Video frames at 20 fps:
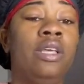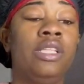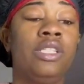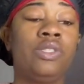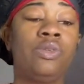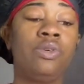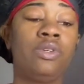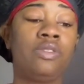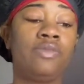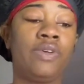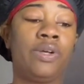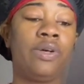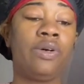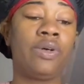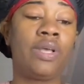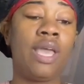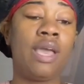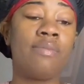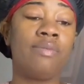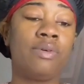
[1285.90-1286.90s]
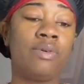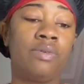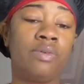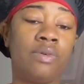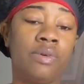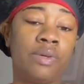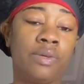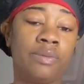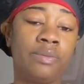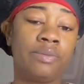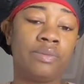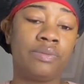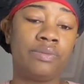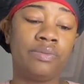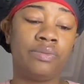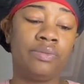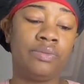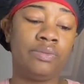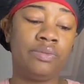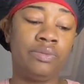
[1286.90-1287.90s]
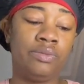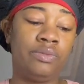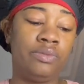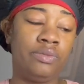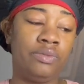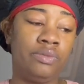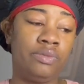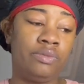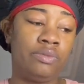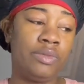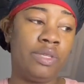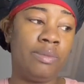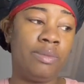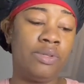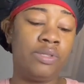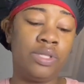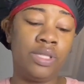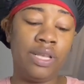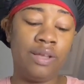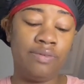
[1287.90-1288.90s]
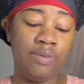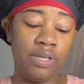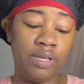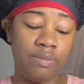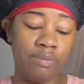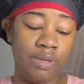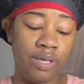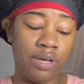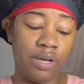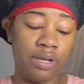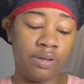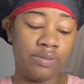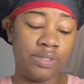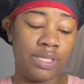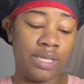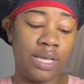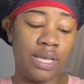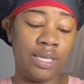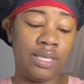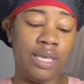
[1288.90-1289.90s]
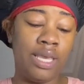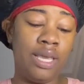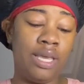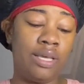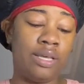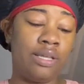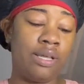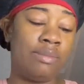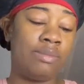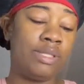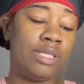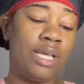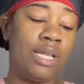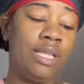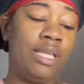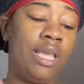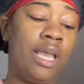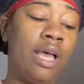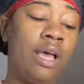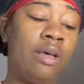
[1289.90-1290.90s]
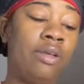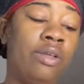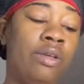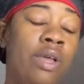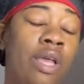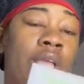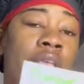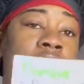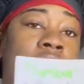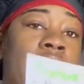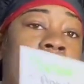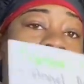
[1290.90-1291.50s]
Taurus, Virgo, Capricorn. And most definitely could be an earth sign. Yeah, I'm telling y'all, your